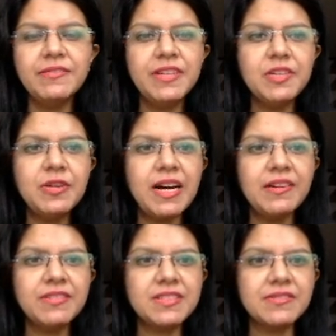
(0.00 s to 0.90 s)
you
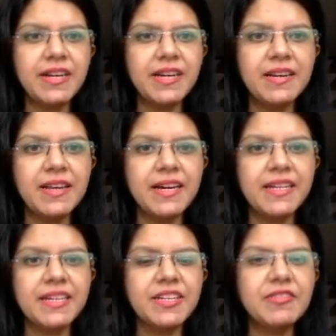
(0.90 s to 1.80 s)
have a straight line
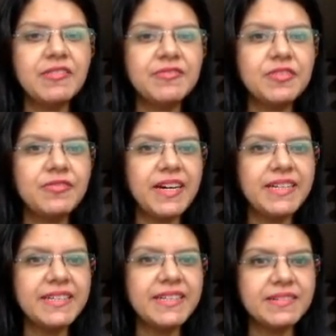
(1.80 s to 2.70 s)
and you have to find
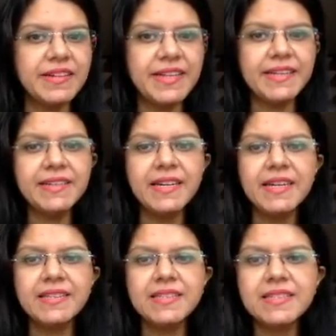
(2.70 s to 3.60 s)
its gradient,
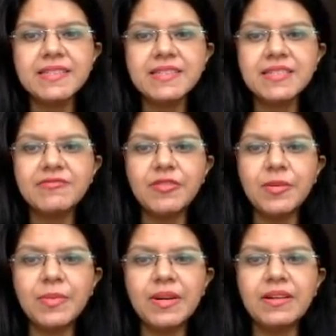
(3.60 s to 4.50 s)
this is the
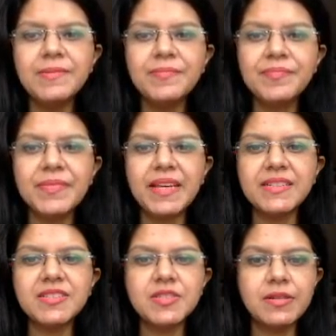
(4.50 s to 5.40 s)
formula that
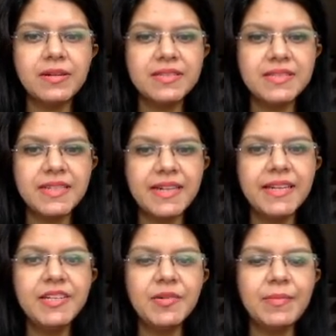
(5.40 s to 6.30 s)
is taught
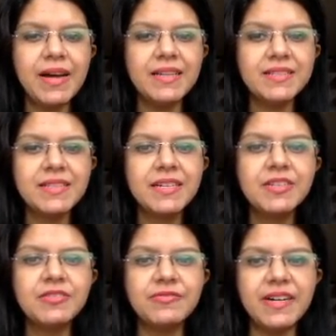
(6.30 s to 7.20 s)
in your maths
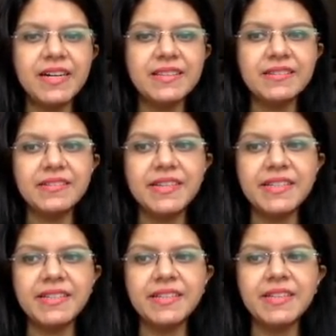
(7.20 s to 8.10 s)
to find the
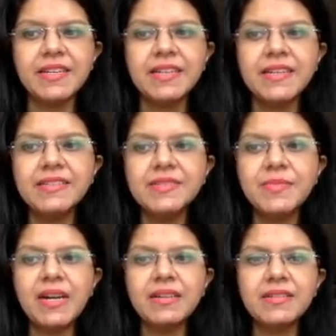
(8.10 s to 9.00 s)
gradient. Let us
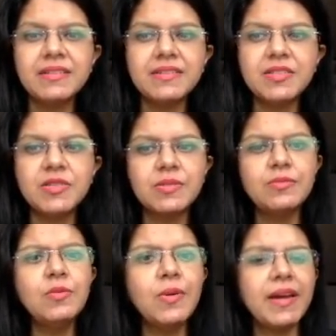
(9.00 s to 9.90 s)
mark its
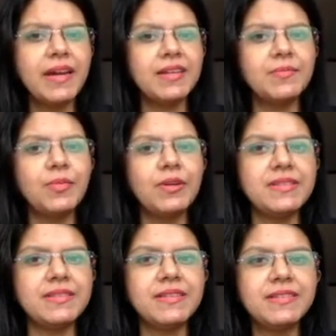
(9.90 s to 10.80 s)
two
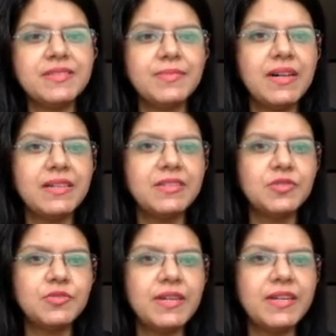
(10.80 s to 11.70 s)
endpoints. Let us mark the
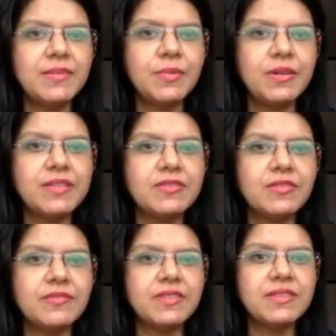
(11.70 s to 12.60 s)
two endpoints
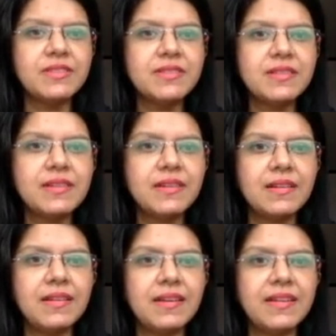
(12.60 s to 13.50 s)
of this
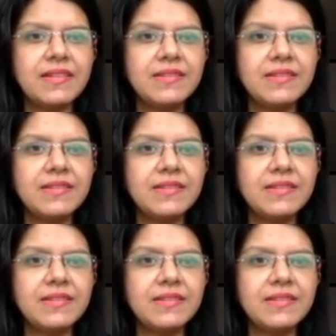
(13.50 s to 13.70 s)
line.